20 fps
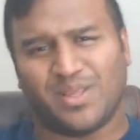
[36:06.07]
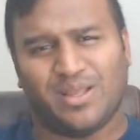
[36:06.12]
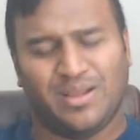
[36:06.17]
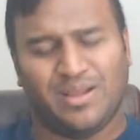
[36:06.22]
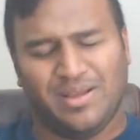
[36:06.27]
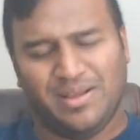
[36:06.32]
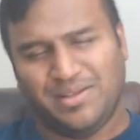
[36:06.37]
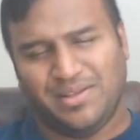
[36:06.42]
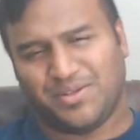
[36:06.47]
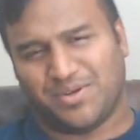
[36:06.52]

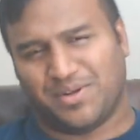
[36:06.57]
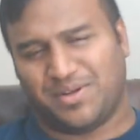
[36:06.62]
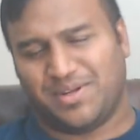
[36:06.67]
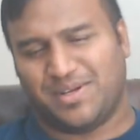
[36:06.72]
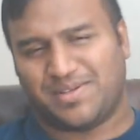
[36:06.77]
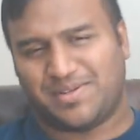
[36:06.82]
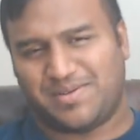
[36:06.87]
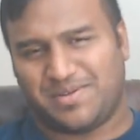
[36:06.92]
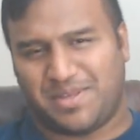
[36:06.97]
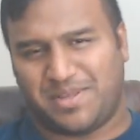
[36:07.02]
So it
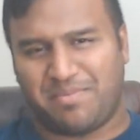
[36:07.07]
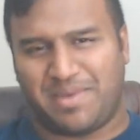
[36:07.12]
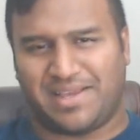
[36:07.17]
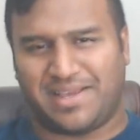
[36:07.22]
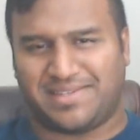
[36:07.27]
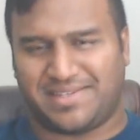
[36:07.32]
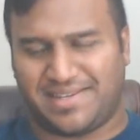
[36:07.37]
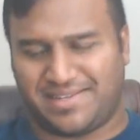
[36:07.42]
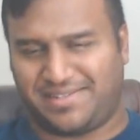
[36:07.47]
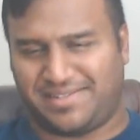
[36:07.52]
doesn't really make
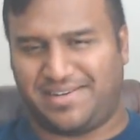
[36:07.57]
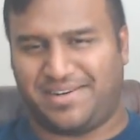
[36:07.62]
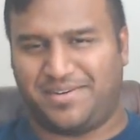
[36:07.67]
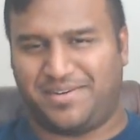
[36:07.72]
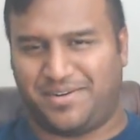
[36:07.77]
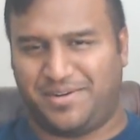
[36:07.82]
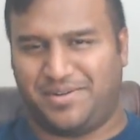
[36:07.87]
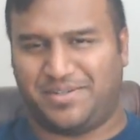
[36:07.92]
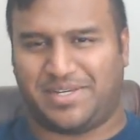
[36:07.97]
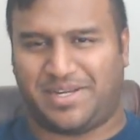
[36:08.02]
sense to
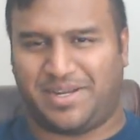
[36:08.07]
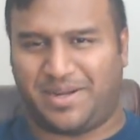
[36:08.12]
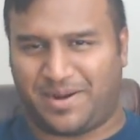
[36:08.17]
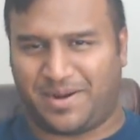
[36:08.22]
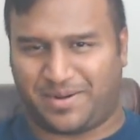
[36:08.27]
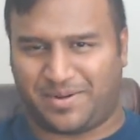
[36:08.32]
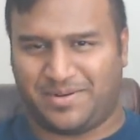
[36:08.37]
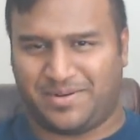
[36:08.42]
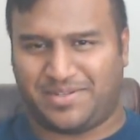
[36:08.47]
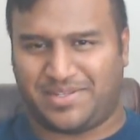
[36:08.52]
introduce a
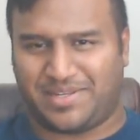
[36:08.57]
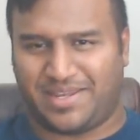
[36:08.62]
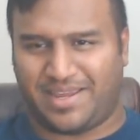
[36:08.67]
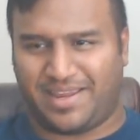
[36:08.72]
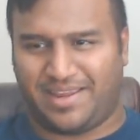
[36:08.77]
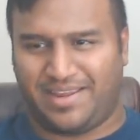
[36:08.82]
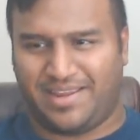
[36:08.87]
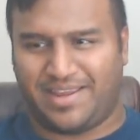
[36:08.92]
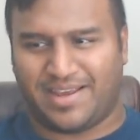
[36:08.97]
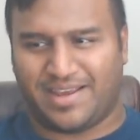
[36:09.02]
character and say,
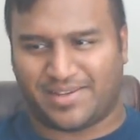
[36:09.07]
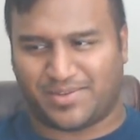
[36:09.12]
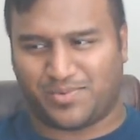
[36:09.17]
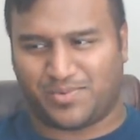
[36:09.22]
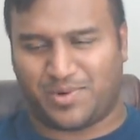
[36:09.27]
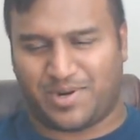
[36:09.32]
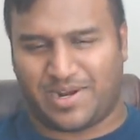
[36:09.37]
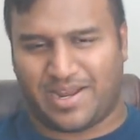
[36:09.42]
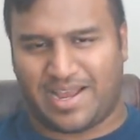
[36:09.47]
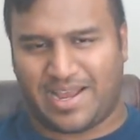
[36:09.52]
yes, we're
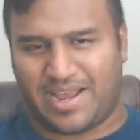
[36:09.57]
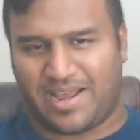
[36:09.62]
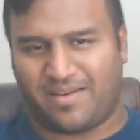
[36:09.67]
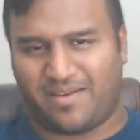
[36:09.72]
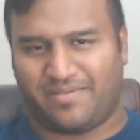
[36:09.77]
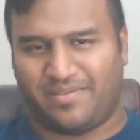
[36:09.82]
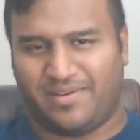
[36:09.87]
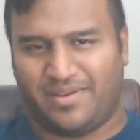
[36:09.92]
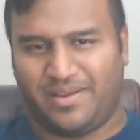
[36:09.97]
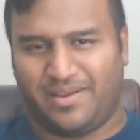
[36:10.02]
gonna
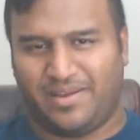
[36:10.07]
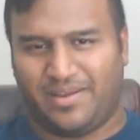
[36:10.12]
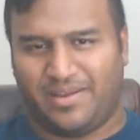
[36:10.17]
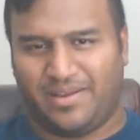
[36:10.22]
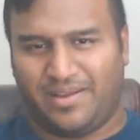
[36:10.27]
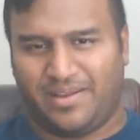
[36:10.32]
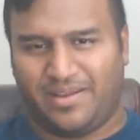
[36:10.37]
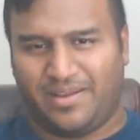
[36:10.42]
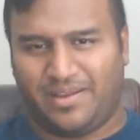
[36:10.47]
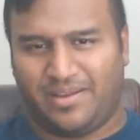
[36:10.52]

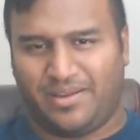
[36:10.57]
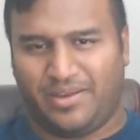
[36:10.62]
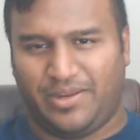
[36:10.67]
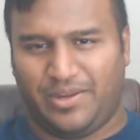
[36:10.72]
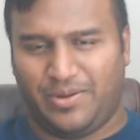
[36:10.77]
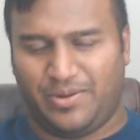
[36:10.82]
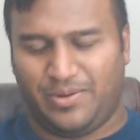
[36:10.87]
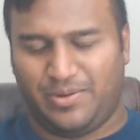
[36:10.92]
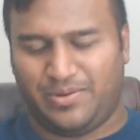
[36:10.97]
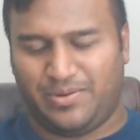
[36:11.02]

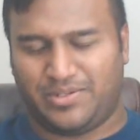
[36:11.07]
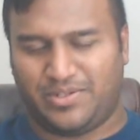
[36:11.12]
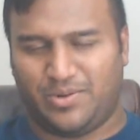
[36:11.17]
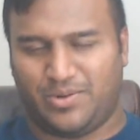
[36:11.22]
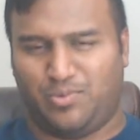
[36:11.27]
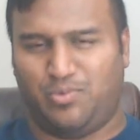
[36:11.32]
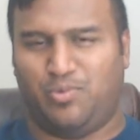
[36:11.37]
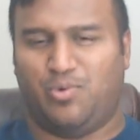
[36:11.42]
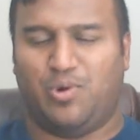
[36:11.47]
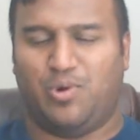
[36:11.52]
use the
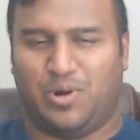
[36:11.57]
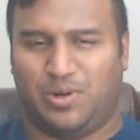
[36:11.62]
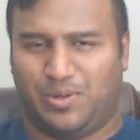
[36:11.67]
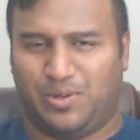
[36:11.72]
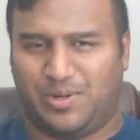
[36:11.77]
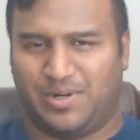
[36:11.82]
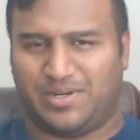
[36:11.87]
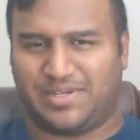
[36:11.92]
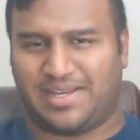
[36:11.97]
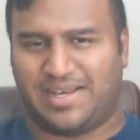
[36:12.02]

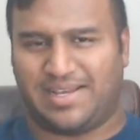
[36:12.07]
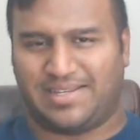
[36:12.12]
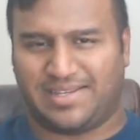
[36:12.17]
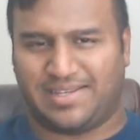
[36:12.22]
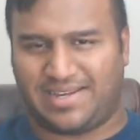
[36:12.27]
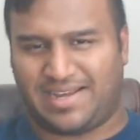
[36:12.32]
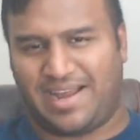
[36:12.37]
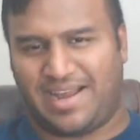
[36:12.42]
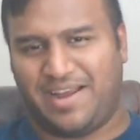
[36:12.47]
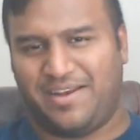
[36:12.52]
warlords as a
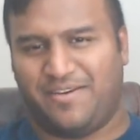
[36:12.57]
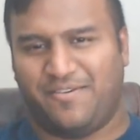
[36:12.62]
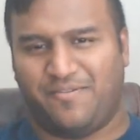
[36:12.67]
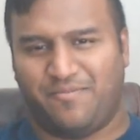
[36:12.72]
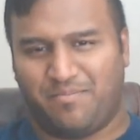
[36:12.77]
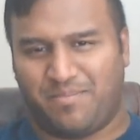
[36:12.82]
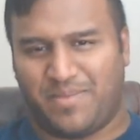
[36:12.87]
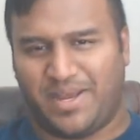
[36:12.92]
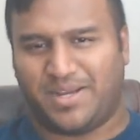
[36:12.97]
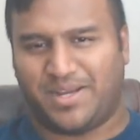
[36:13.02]
kind of
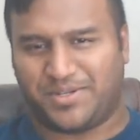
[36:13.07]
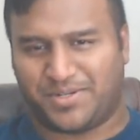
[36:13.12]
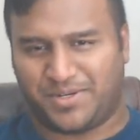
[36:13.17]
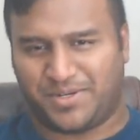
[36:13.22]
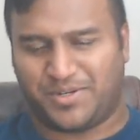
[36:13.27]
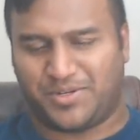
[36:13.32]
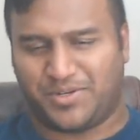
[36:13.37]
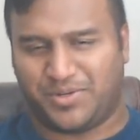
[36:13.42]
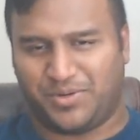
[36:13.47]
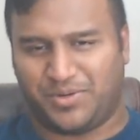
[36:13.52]
measure
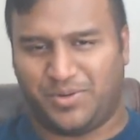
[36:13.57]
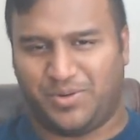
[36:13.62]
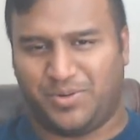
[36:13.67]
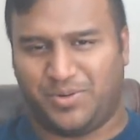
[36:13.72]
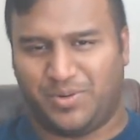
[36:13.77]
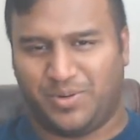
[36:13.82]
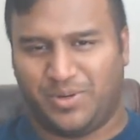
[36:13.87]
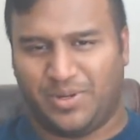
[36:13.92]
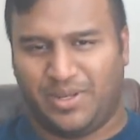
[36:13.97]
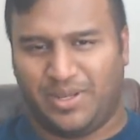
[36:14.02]
to
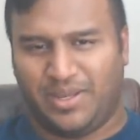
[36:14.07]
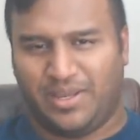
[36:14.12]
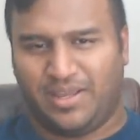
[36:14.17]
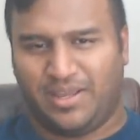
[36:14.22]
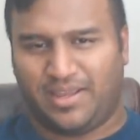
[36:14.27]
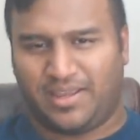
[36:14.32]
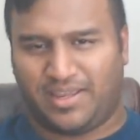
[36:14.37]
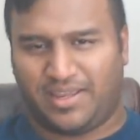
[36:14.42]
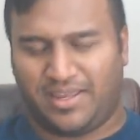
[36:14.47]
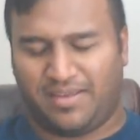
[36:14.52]

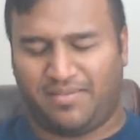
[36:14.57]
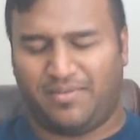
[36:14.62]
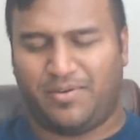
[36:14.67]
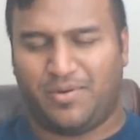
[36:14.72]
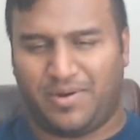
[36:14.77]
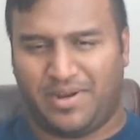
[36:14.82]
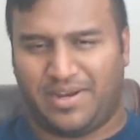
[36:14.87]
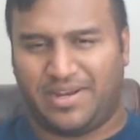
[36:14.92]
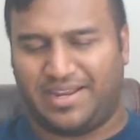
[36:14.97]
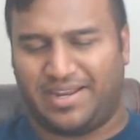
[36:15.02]
give you an
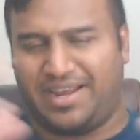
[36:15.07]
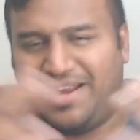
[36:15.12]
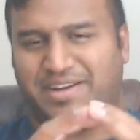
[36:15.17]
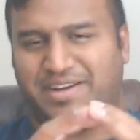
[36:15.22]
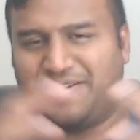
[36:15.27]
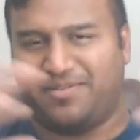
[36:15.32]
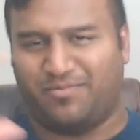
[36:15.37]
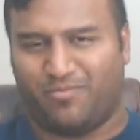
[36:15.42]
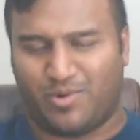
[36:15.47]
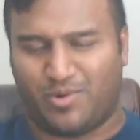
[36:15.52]
indication
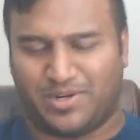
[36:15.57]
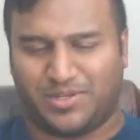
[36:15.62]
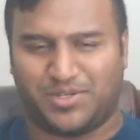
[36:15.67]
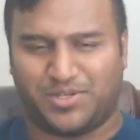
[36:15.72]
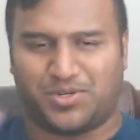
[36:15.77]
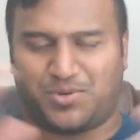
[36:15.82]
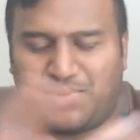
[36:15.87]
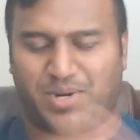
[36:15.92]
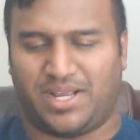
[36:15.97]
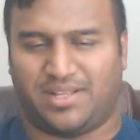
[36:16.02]
of what his
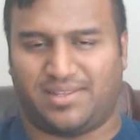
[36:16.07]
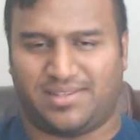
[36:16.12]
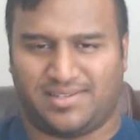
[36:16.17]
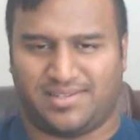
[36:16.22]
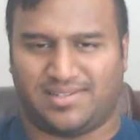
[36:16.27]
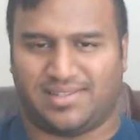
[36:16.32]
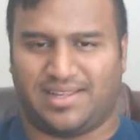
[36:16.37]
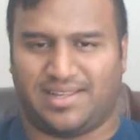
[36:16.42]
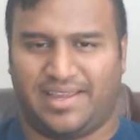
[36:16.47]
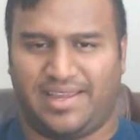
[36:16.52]
strength is
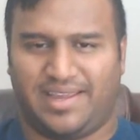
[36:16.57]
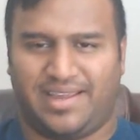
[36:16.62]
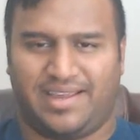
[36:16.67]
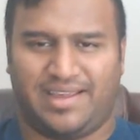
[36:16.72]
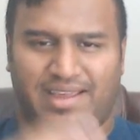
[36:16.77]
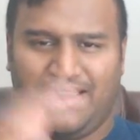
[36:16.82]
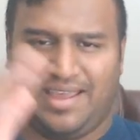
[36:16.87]
like.